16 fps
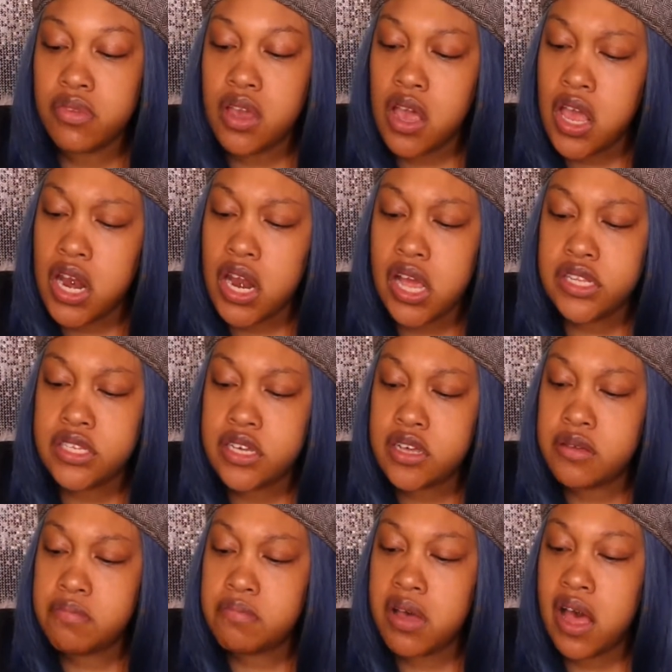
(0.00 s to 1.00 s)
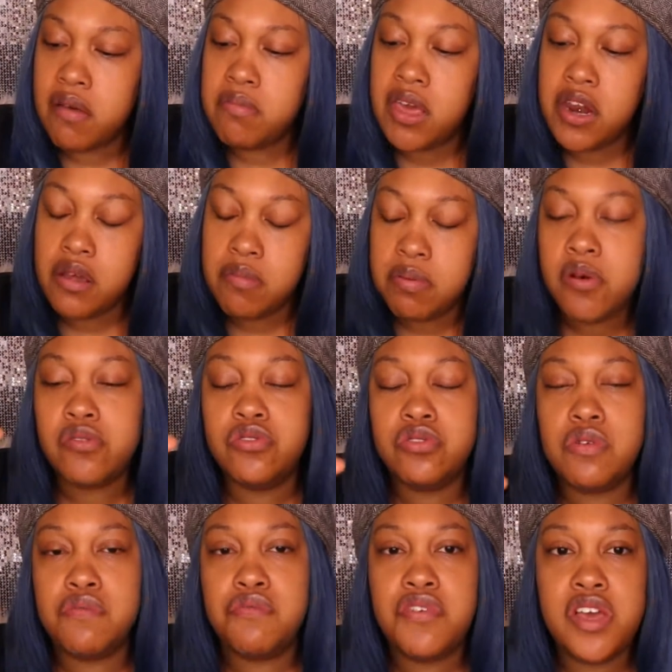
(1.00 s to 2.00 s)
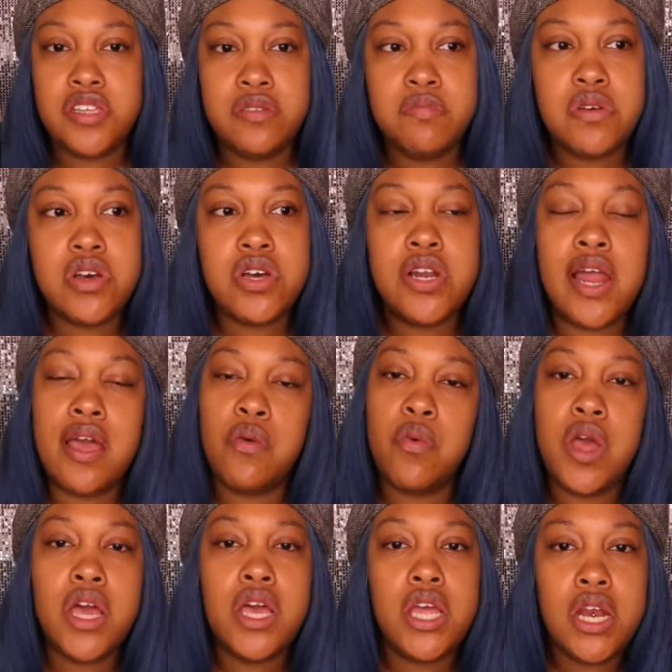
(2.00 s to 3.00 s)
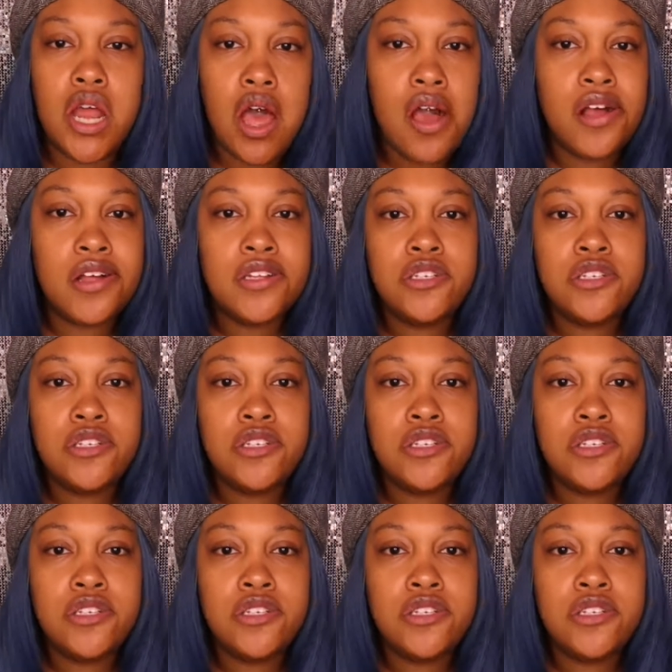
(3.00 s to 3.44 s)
and I made a post on Facebook, like, where can I,